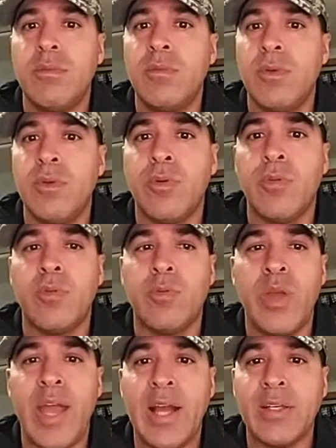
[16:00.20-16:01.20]
you're
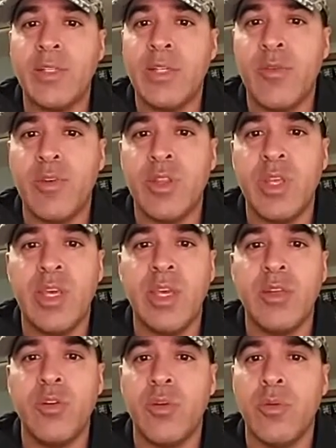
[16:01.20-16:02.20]
reacting to everything
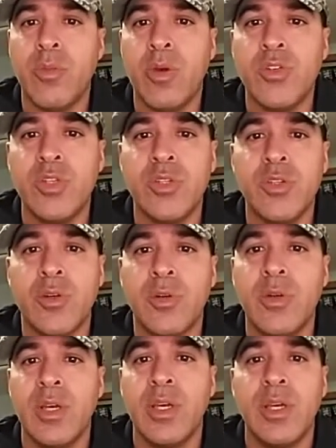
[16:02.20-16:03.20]
and your emotions
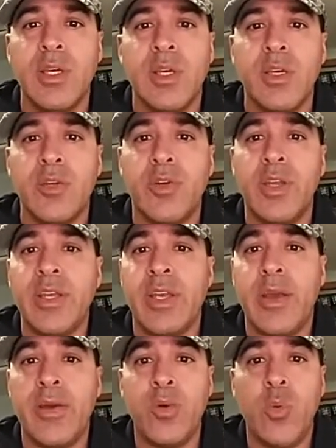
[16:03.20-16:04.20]
you're getting
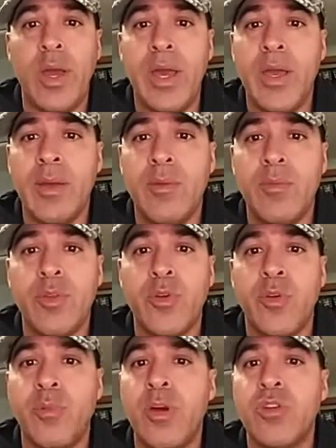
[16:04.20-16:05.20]
carried away with
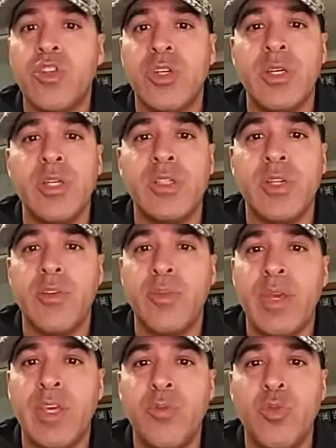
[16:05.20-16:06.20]
your emotions and you're
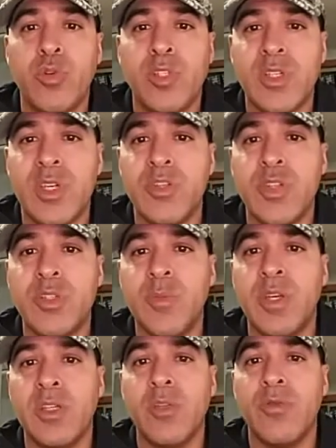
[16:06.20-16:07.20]
making poor decisions
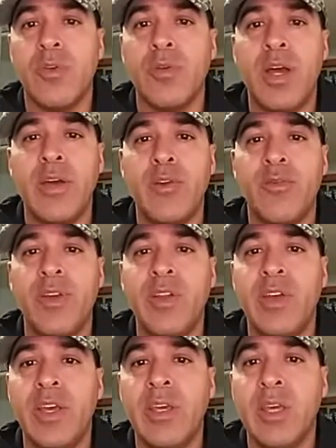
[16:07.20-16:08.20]
because of how you're
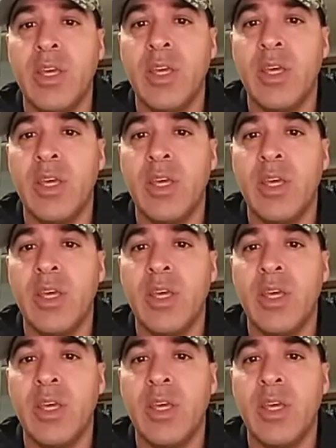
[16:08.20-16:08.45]
feeling.